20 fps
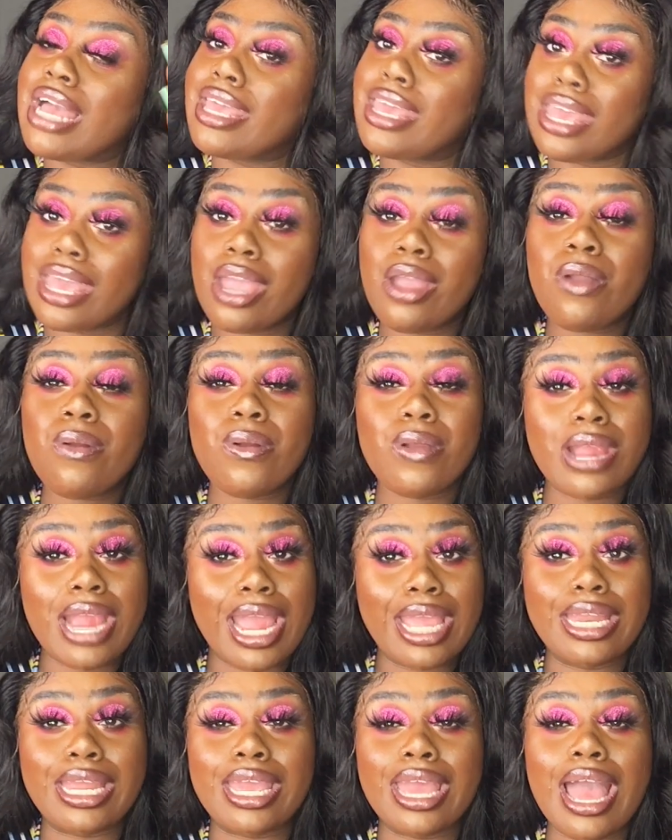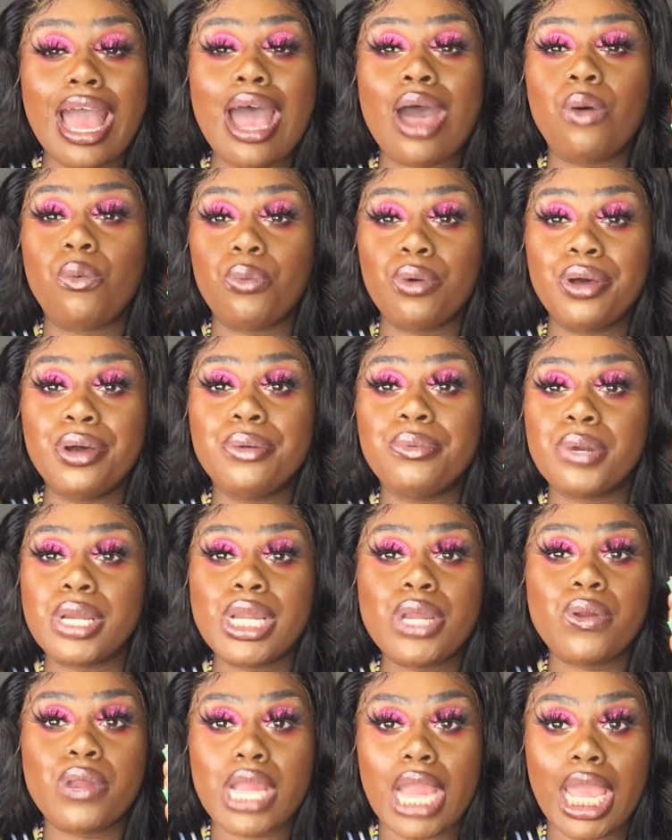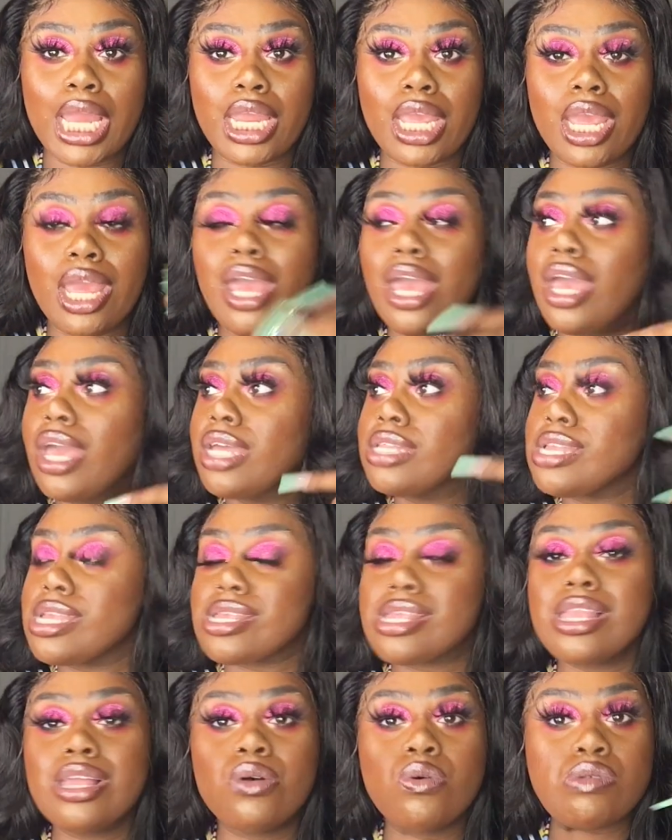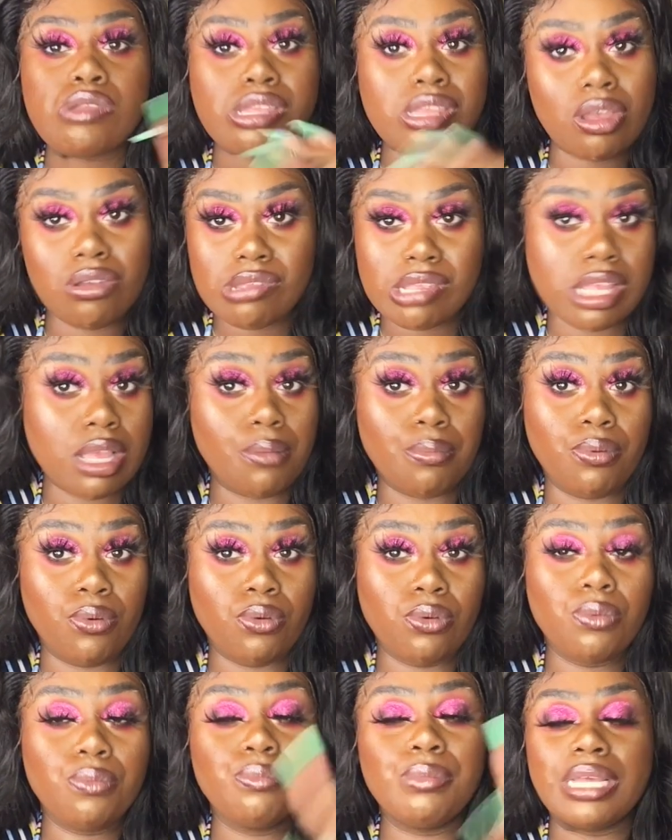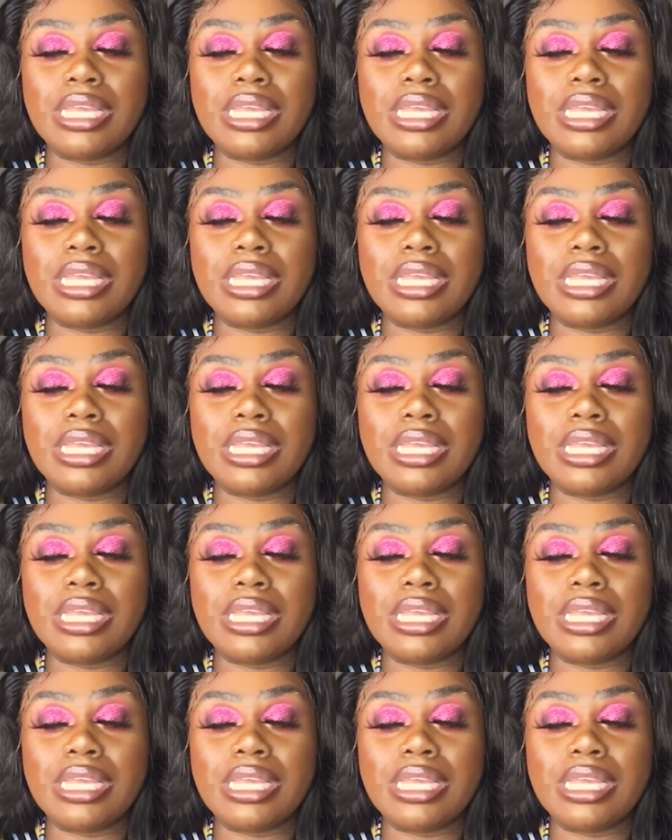I can't create it. I will recreate it. This look was so simple.